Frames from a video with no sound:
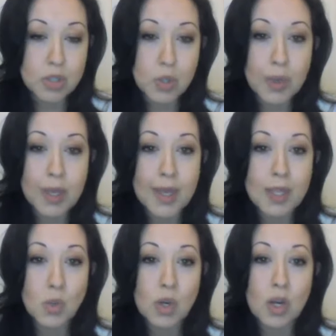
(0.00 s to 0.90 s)
we're doing
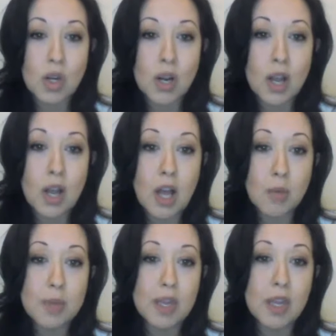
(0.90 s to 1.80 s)
is we're
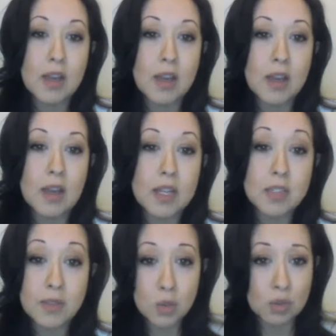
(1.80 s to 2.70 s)
helping
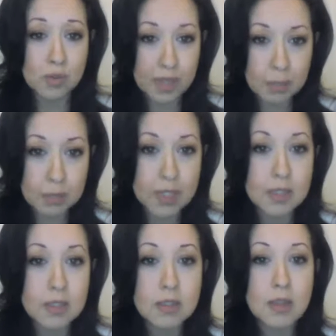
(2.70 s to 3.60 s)
individual
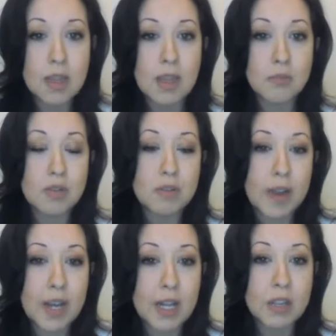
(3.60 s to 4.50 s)
families and
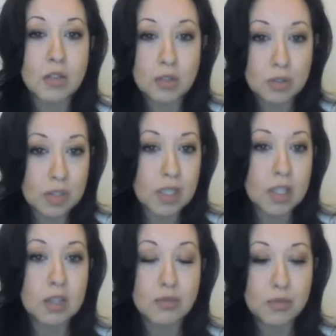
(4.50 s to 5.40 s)
providing the
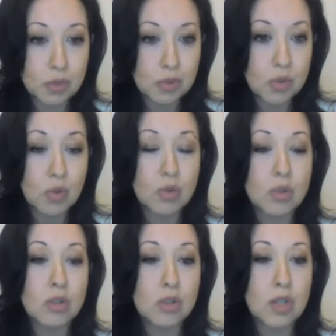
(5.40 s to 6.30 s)
clothing and the food,
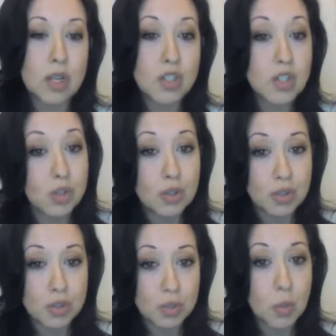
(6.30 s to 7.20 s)
or
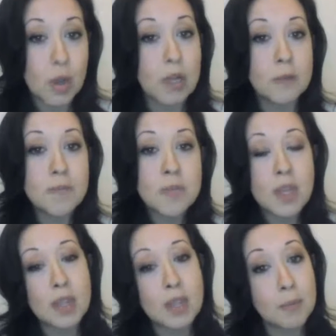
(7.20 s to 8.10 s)
shelters as well.
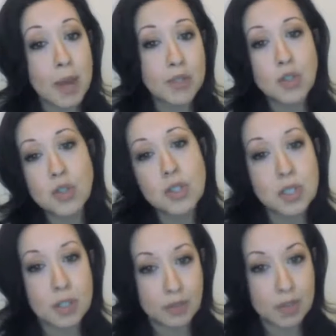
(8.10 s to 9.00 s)
And the ambassadors in
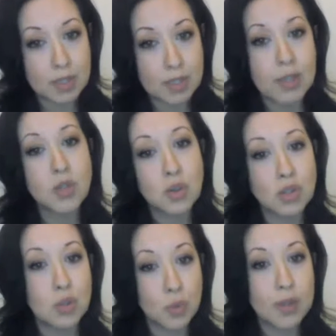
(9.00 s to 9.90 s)
the different states
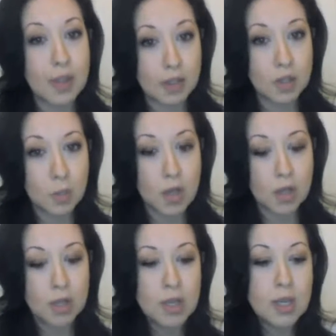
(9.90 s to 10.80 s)
are doing that as
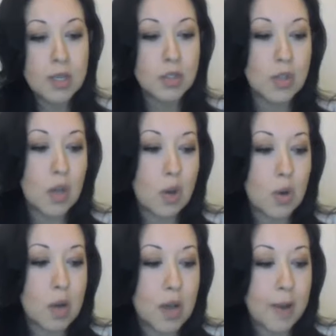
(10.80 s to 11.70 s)
well.
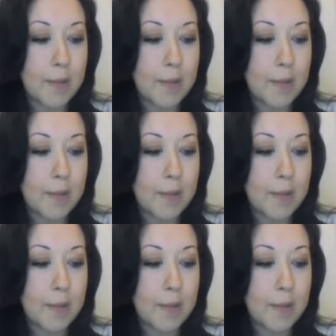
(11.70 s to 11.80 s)
So